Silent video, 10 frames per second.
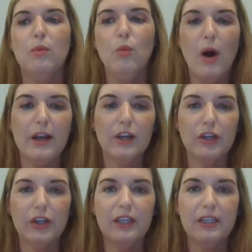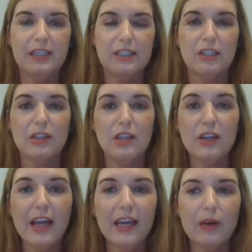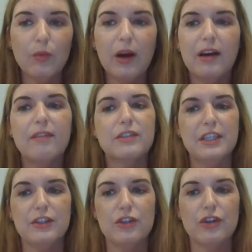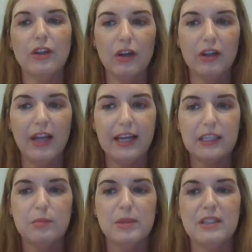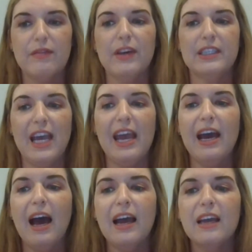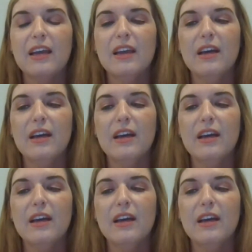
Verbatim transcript: what good needs to look like and what governance should look like specific to A I?